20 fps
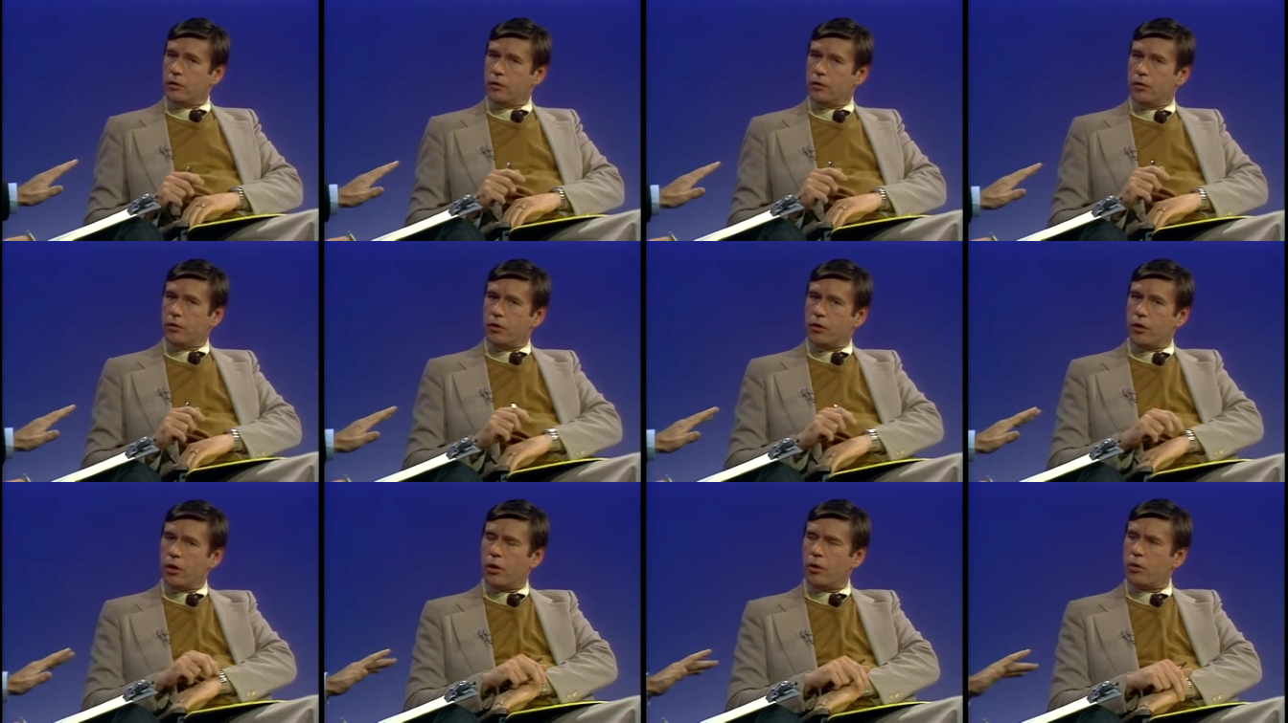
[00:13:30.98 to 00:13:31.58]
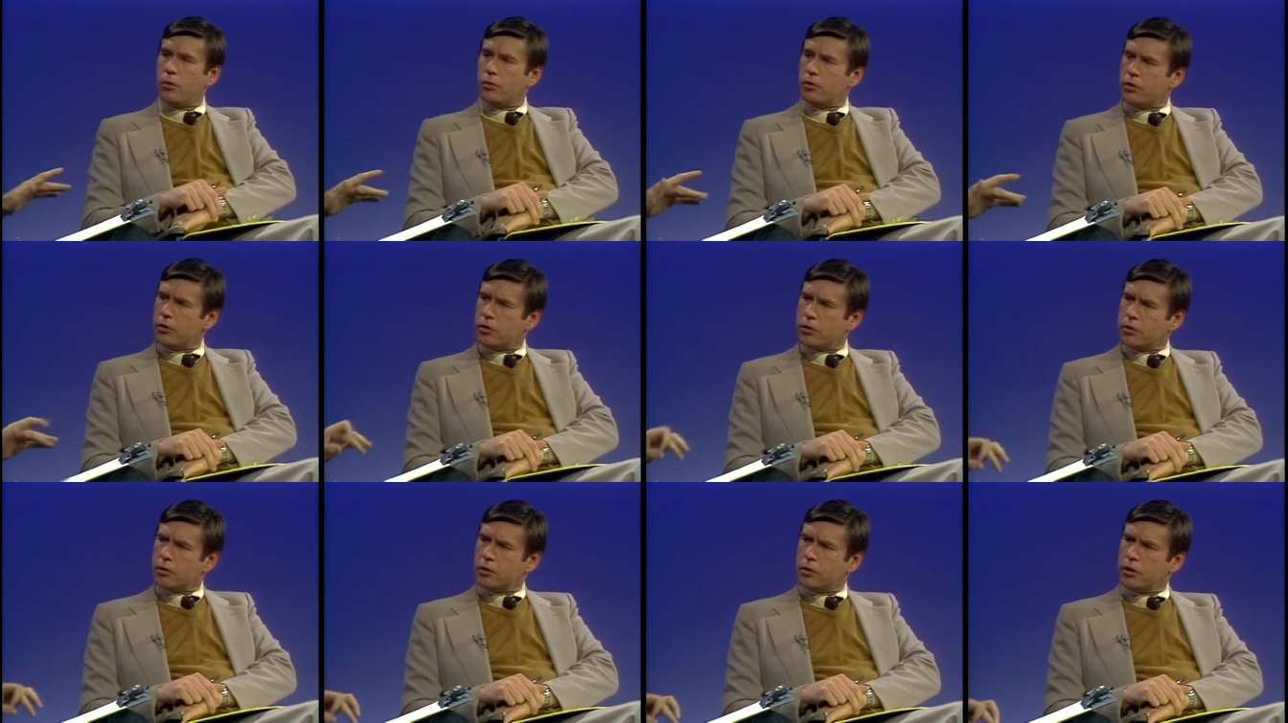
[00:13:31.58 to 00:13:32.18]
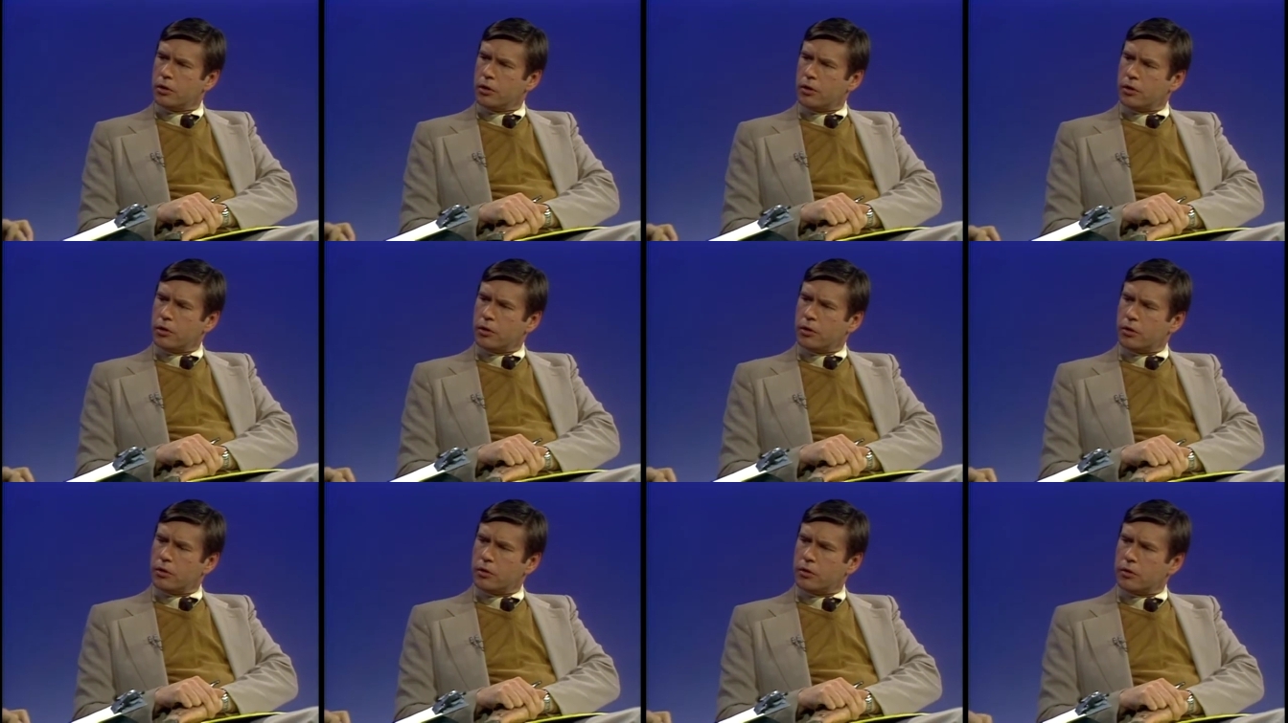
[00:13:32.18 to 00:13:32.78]
I, no, I, I take it to mean
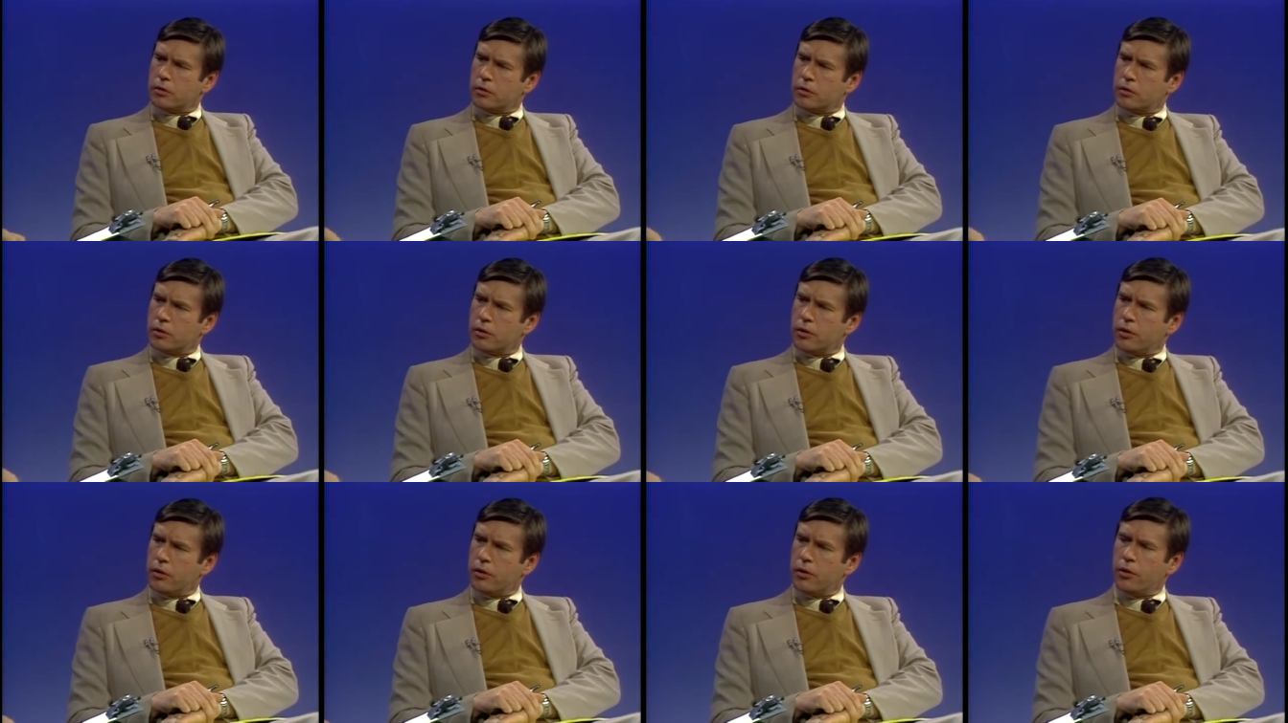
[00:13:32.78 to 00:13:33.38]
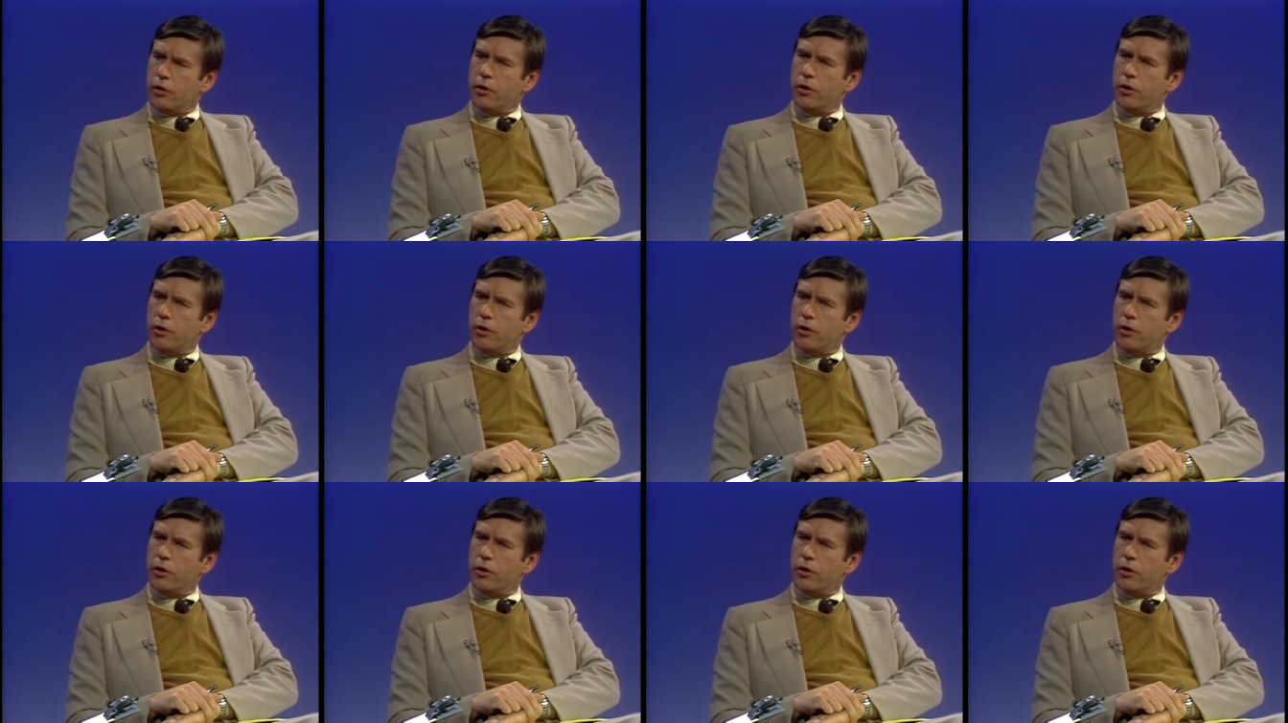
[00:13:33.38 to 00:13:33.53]
something of that sort.